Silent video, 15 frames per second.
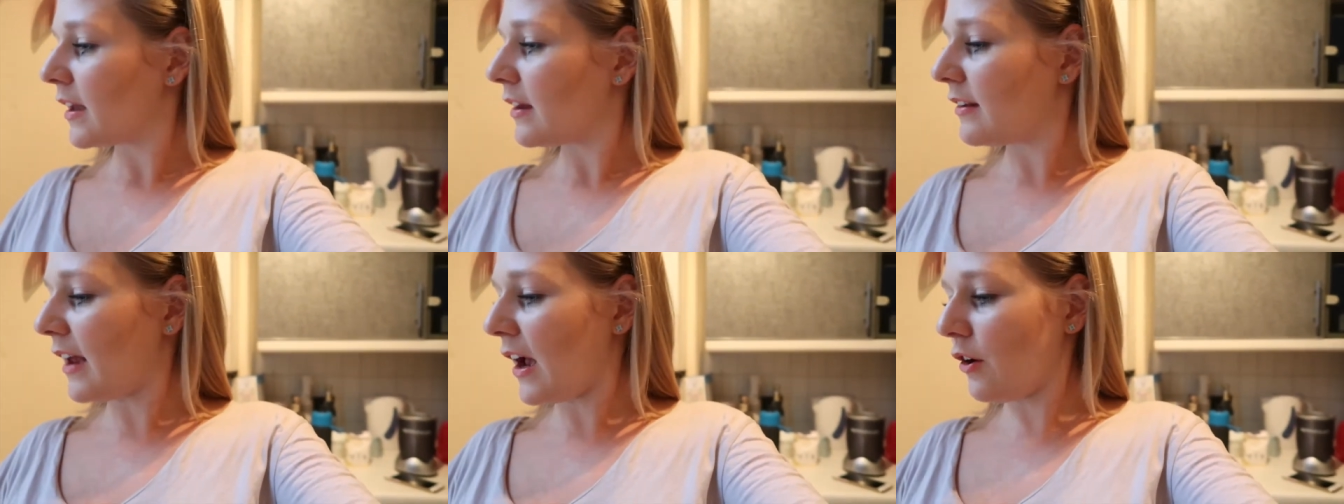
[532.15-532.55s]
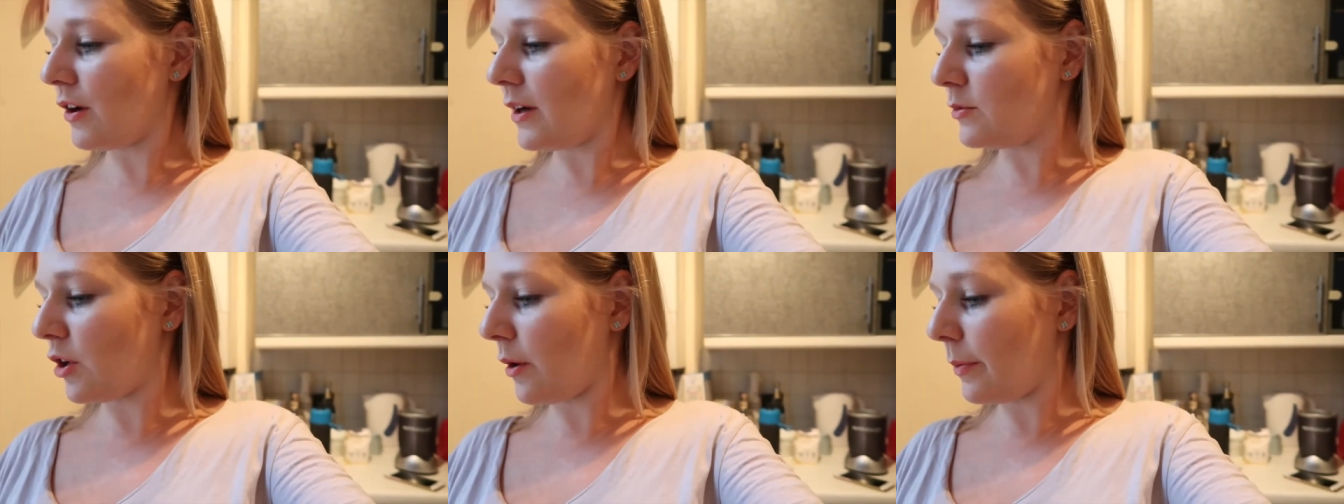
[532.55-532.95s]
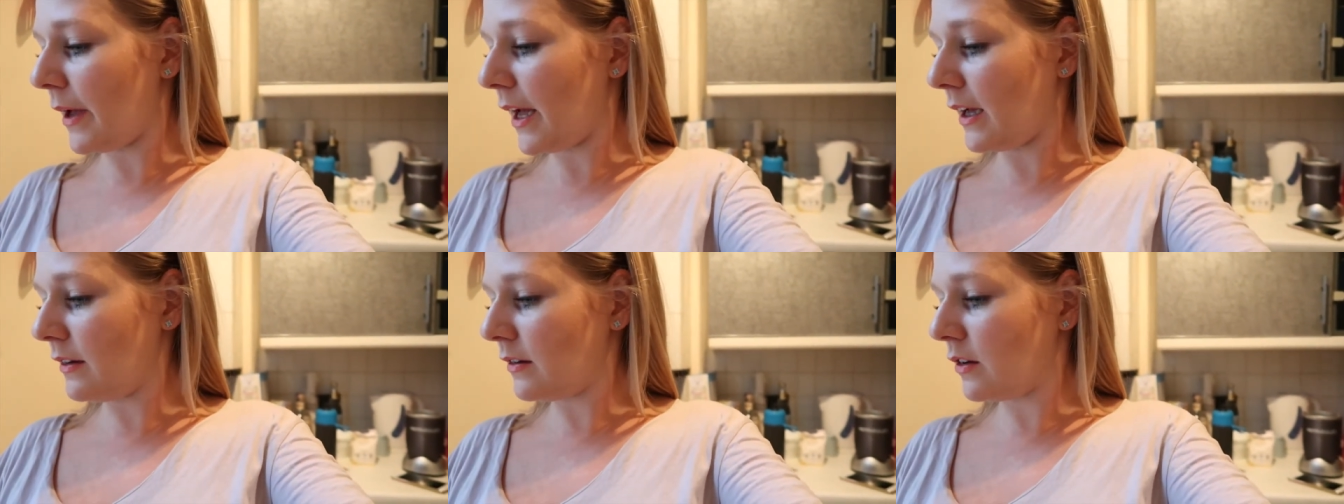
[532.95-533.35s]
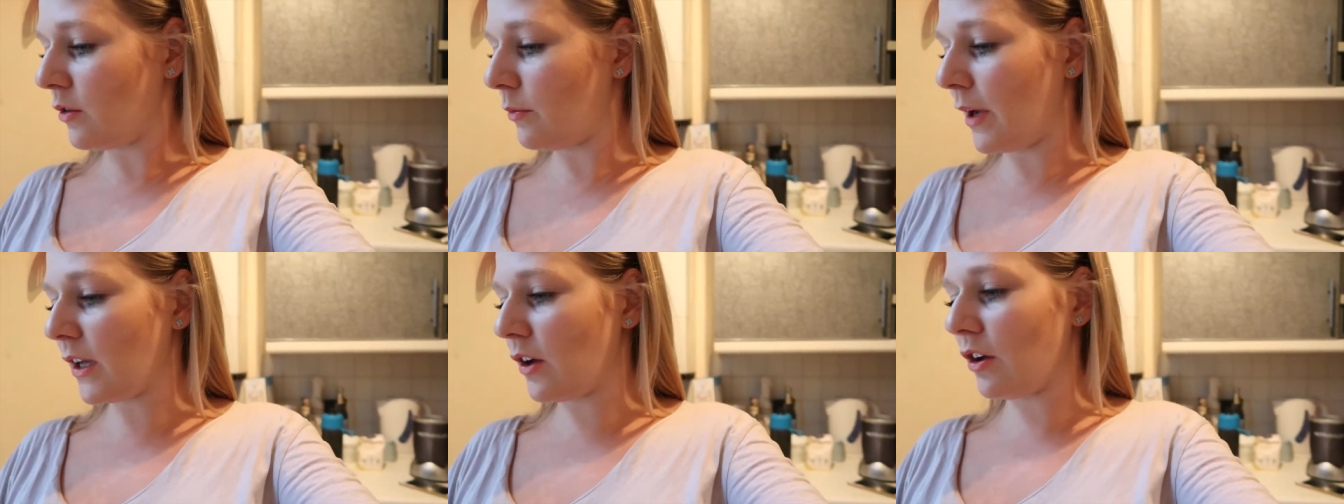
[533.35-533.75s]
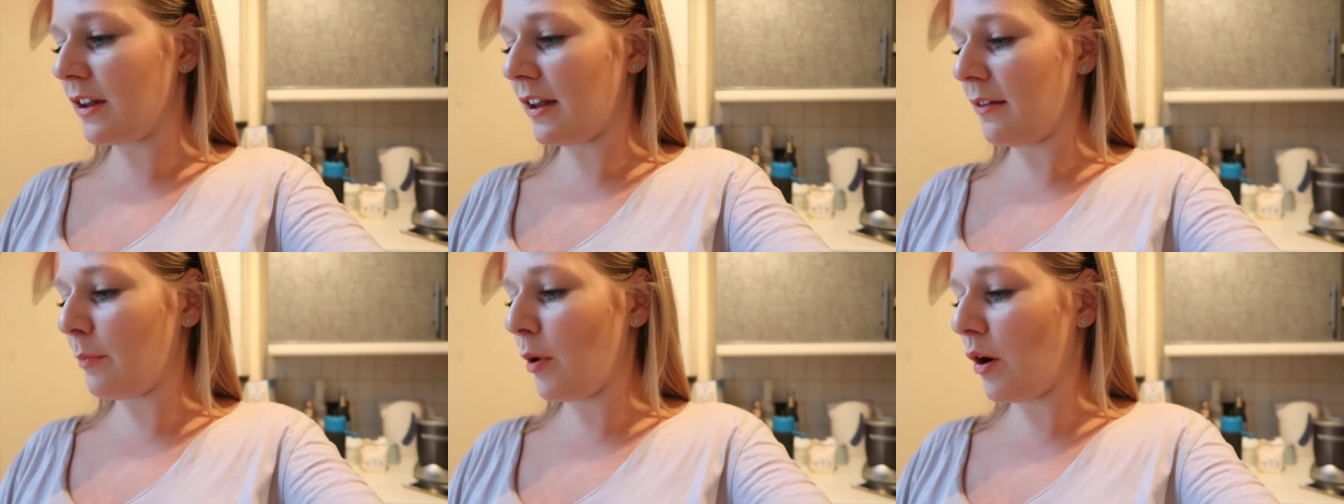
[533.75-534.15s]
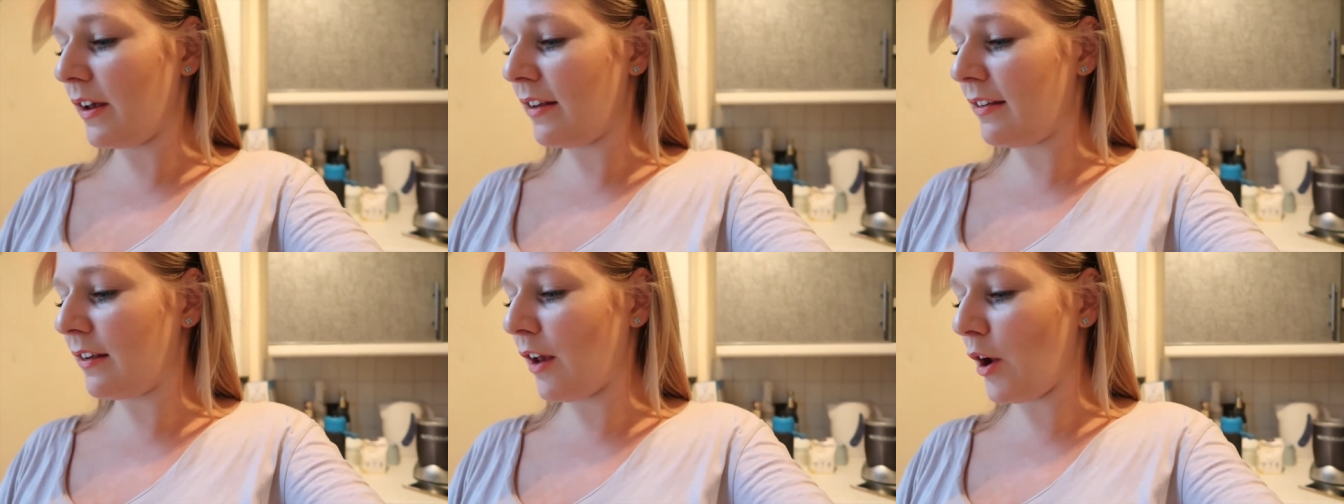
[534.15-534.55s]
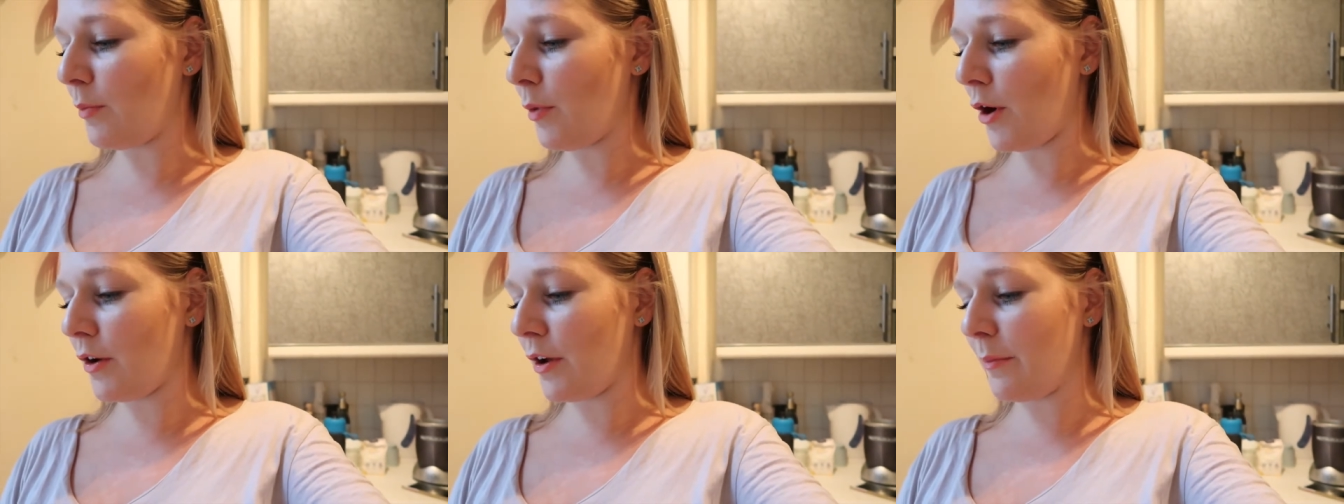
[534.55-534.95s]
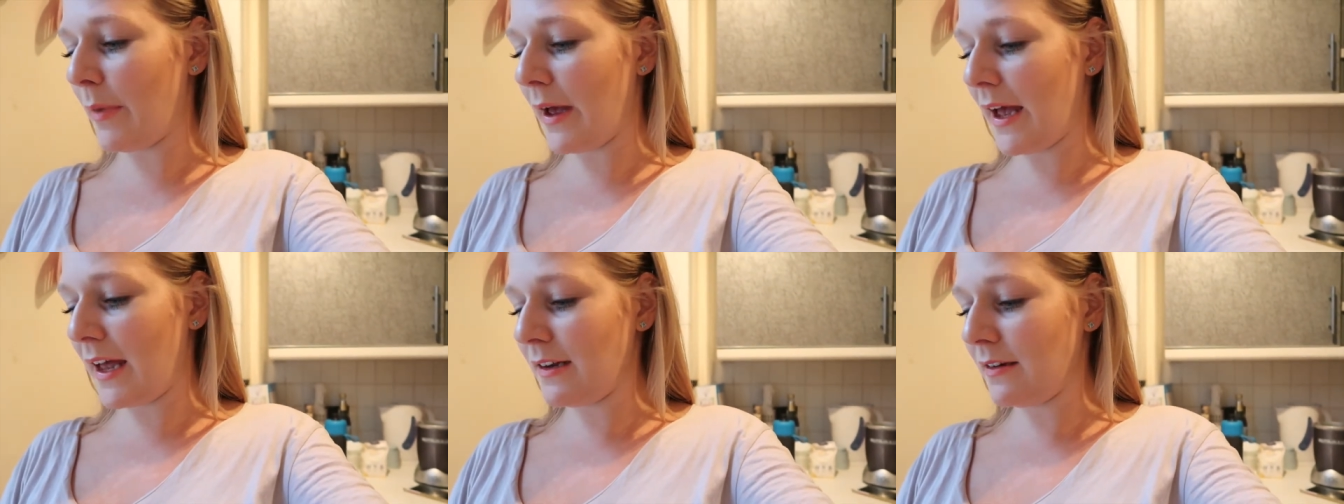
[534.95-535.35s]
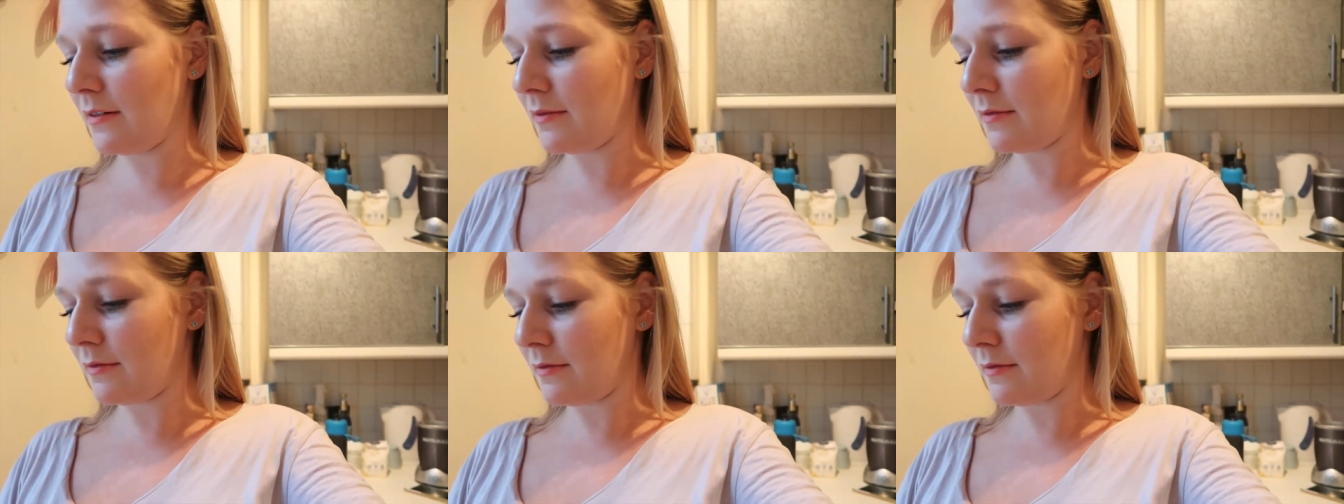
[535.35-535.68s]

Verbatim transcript: sour cream topping. Oh my god, this pot is so broken, Ben.